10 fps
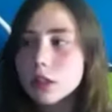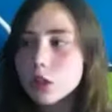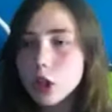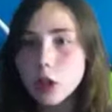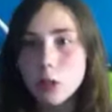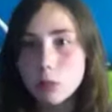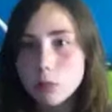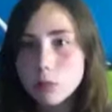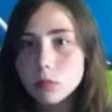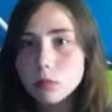2
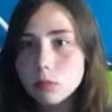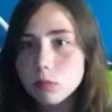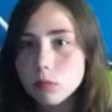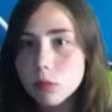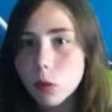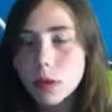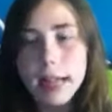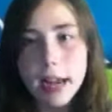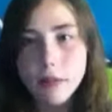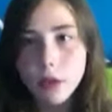or an
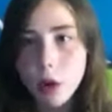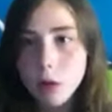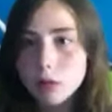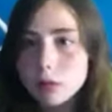iPhone.